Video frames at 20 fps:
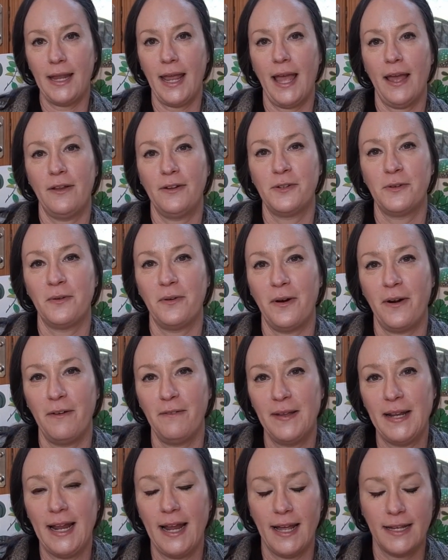yet to where
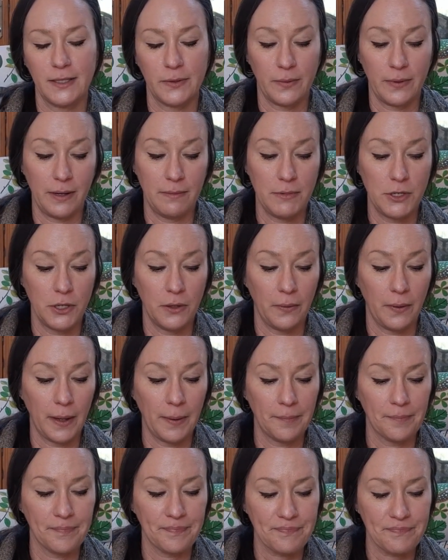I've been asked what I'm
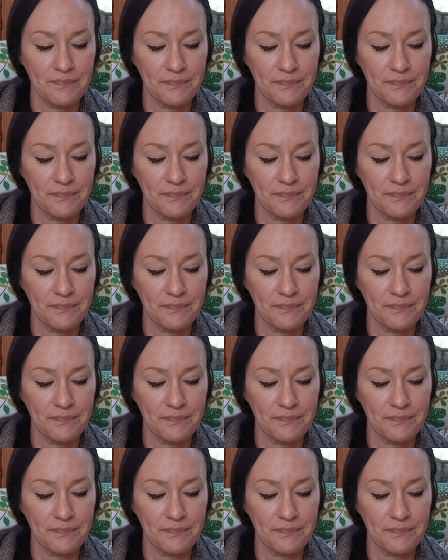doing.